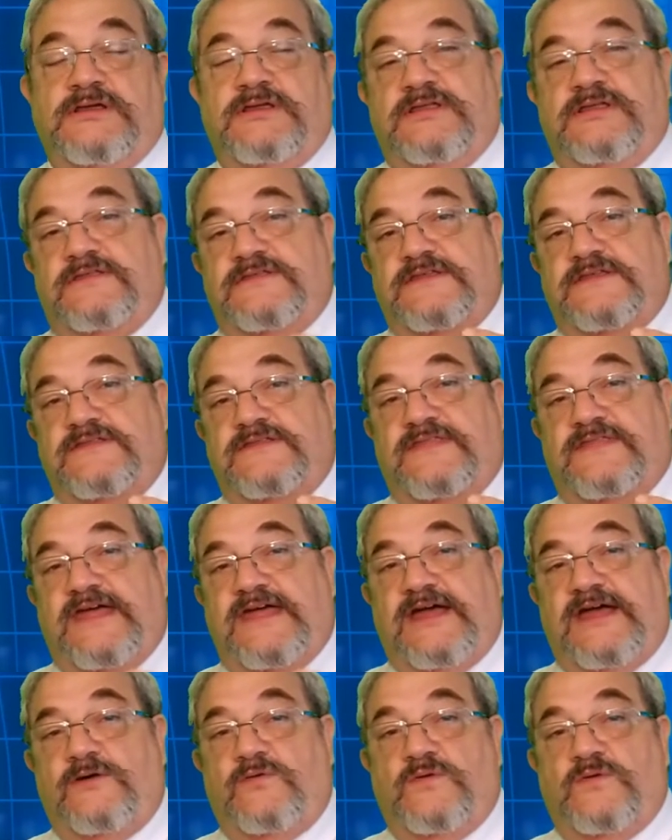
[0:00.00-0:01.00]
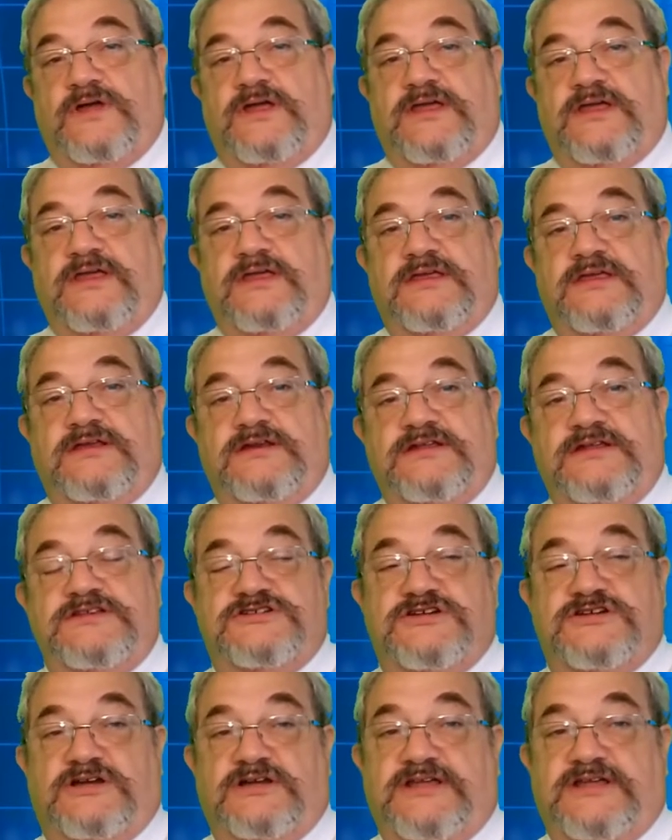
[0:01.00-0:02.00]
And then that way, any
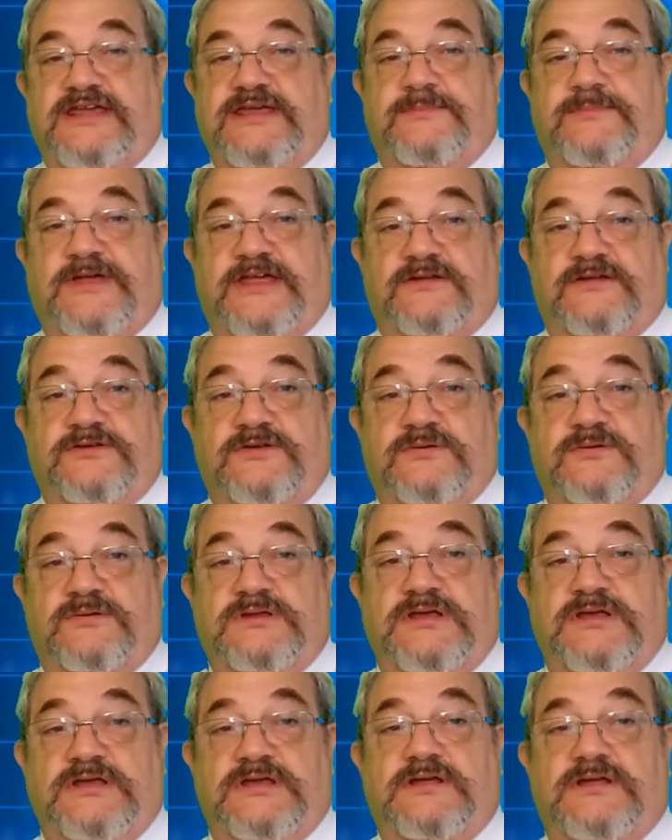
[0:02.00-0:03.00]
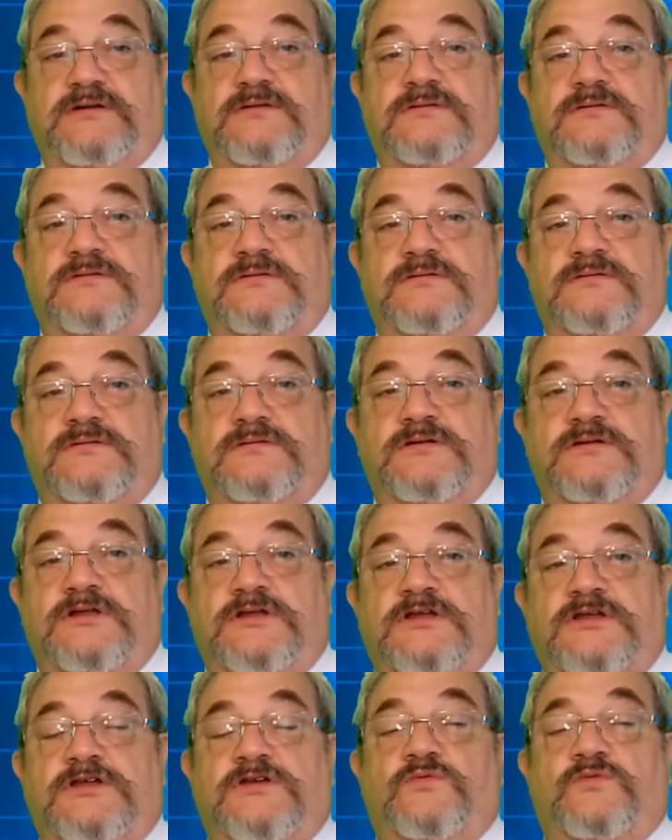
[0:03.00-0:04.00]
junk email you get
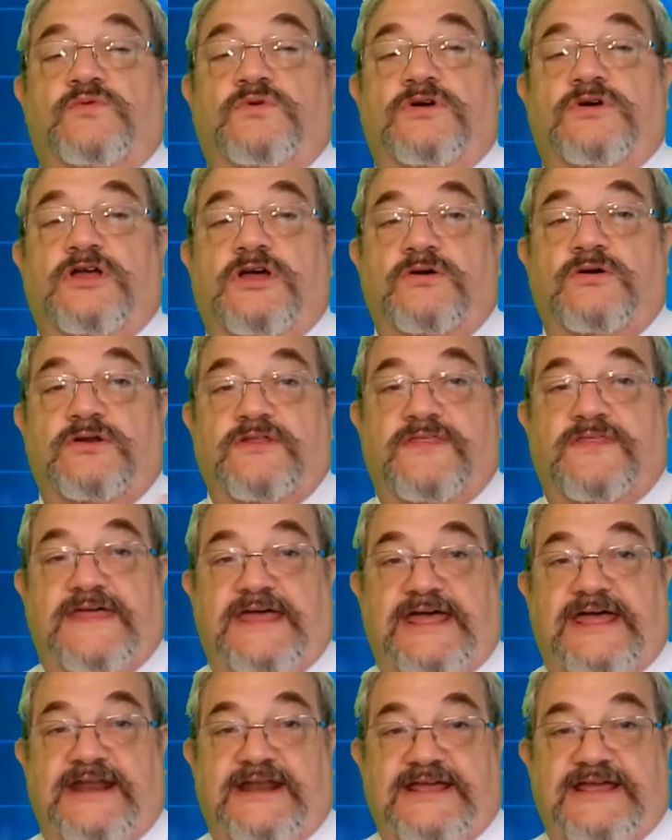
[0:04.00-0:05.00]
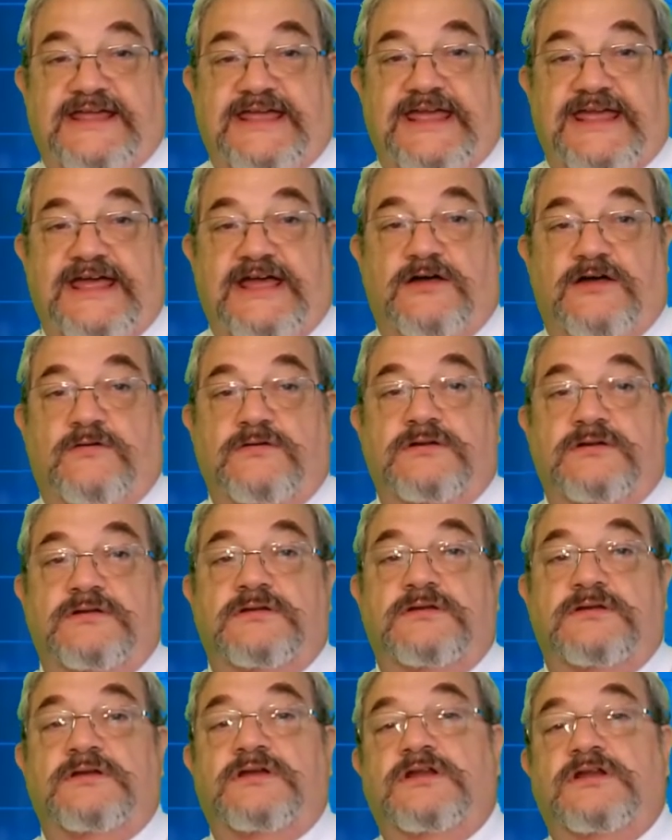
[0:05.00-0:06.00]
will go to that account
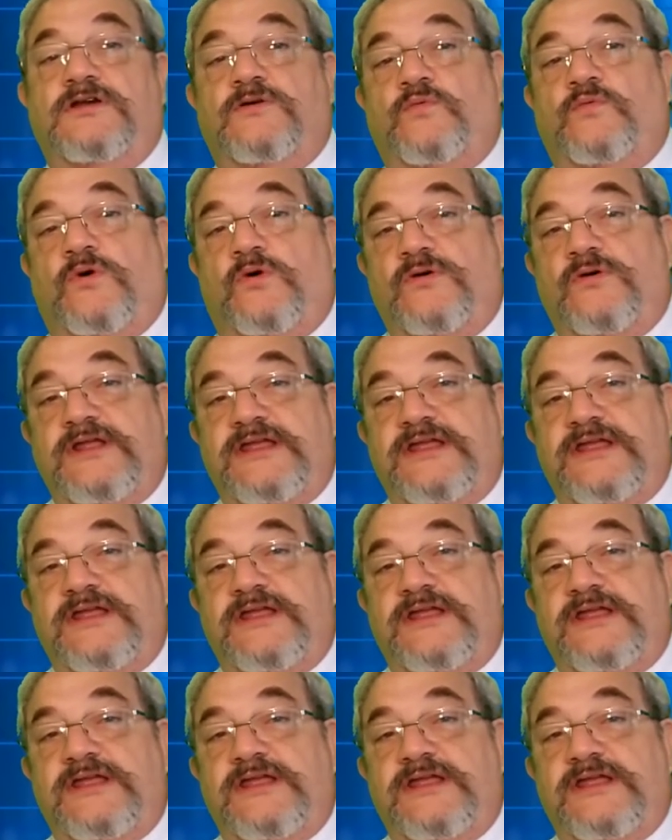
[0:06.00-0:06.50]
and it won't